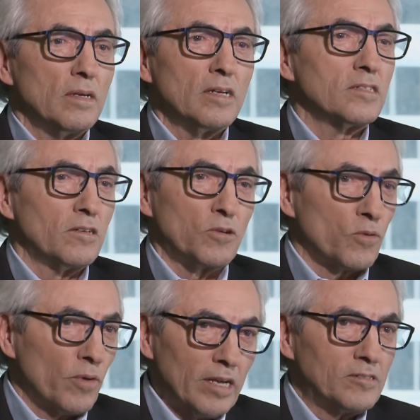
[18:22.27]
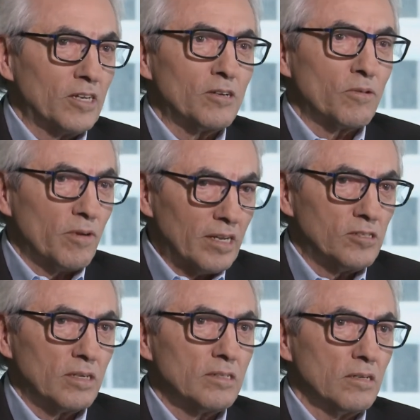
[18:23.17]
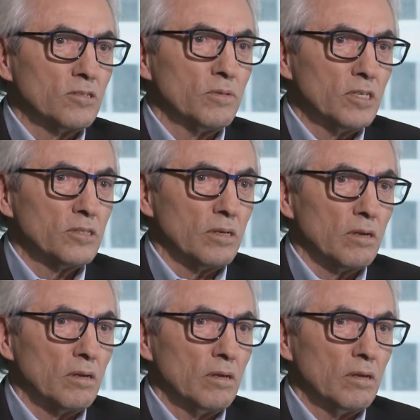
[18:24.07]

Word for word: that's a tragic, tragic situation.